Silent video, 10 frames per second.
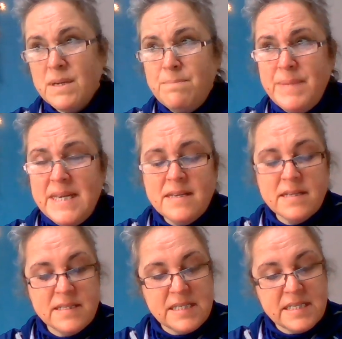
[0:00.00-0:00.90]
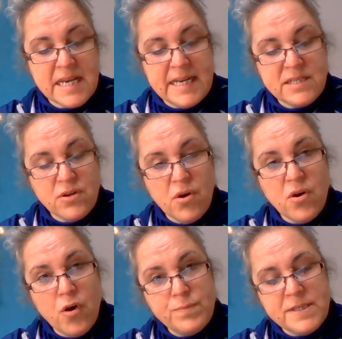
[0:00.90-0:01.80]
My beacon stayed
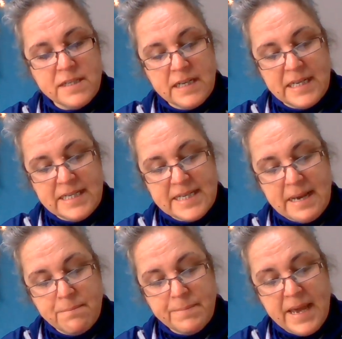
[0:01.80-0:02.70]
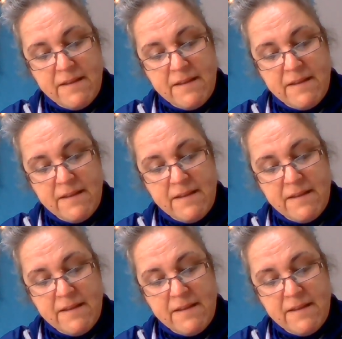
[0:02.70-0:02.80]
obstinately damp.